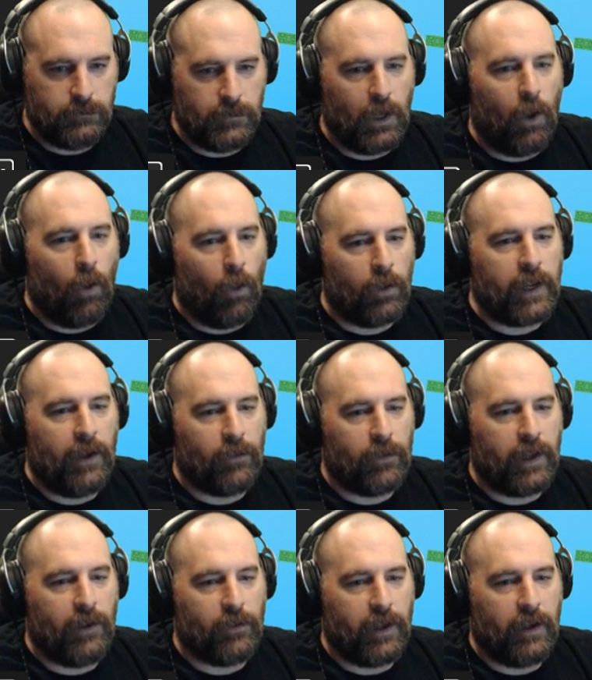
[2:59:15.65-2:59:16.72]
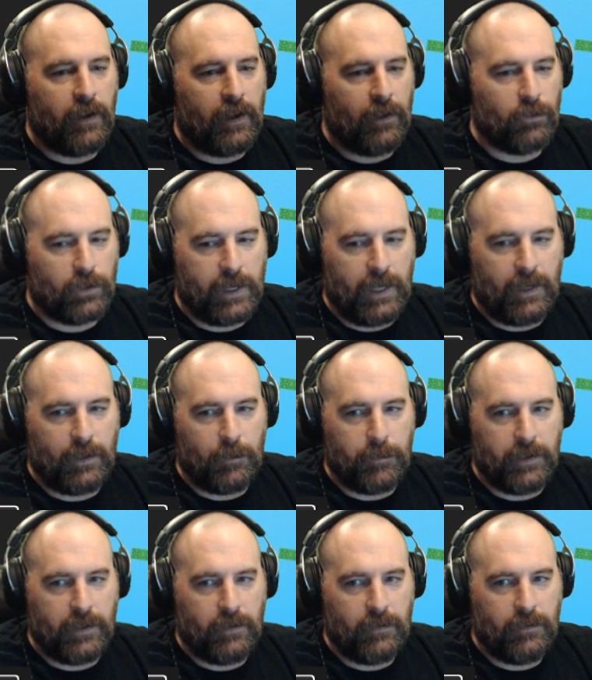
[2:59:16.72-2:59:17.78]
Oh, okay. I'll look at it in a bit.